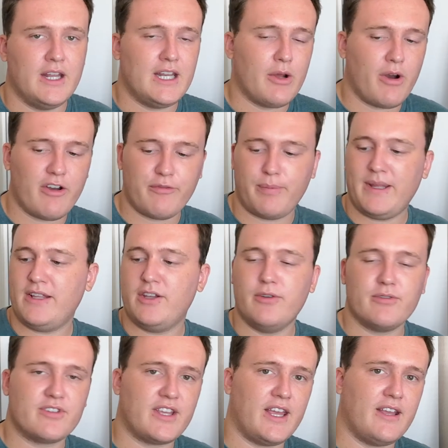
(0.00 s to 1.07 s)
Now I've been
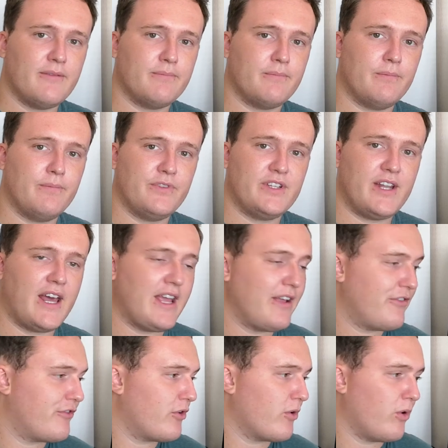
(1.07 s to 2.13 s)
using it today
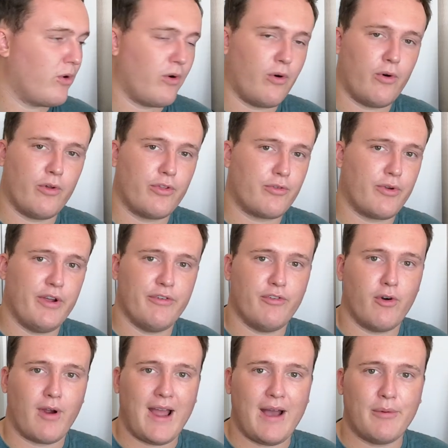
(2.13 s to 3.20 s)
for 3 or
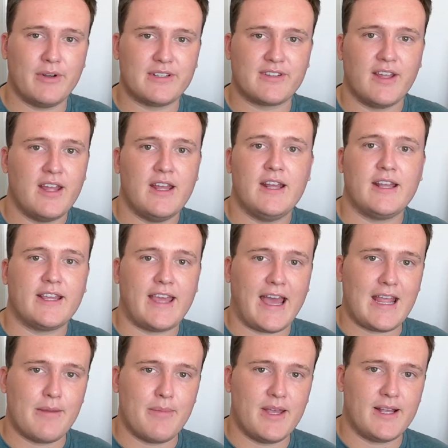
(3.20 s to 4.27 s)
4 hours,
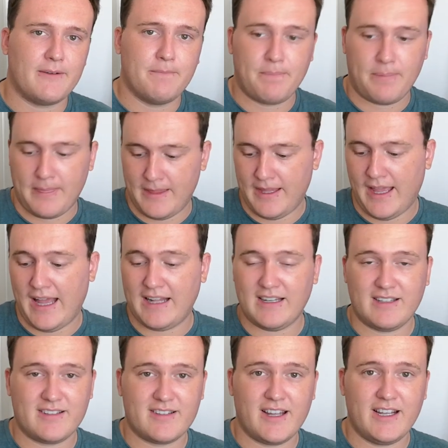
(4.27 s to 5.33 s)
gaming, and
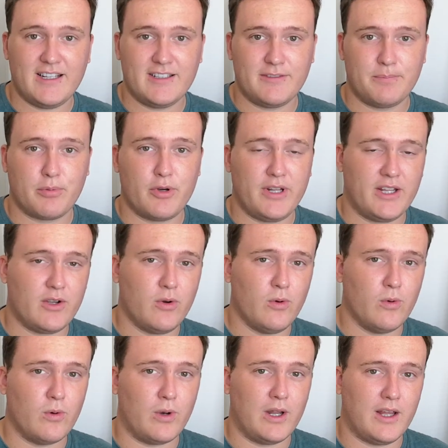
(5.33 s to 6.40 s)
it stays pretty
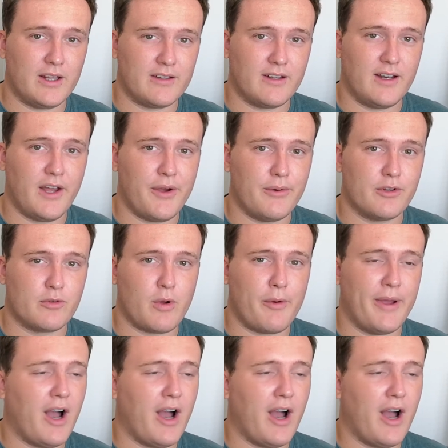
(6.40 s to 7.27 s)
cool under load as well.